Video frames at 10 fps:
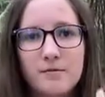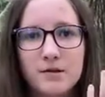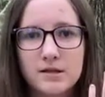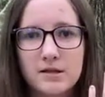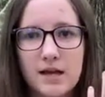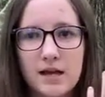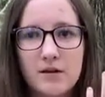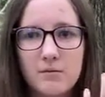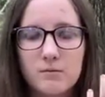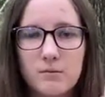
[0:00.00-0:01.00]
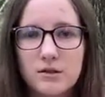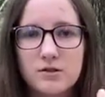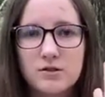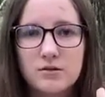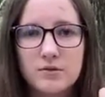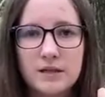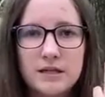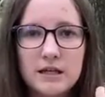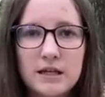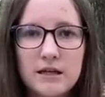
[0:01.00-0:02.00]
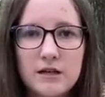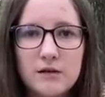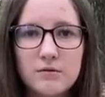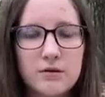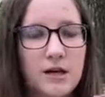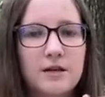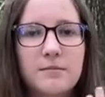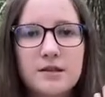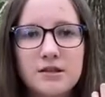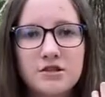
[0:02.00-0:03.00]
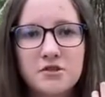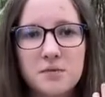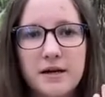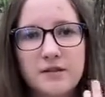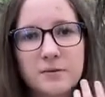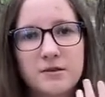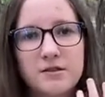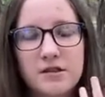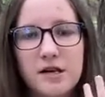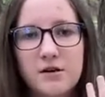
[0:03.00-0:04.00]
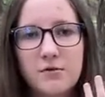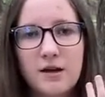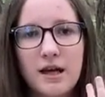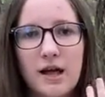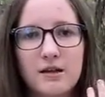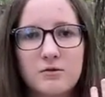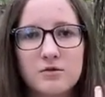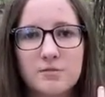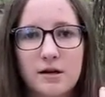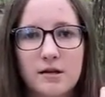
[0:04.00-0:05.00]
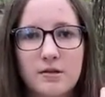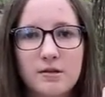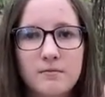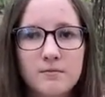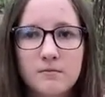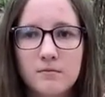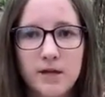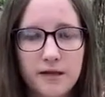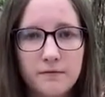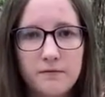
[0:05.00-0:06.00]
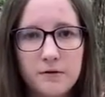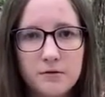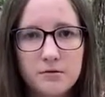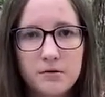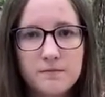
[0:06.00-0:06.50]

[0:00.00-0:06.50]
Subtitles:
The snake wants to eat you, not in a malicious way, it's probably just hungry and you smell like food.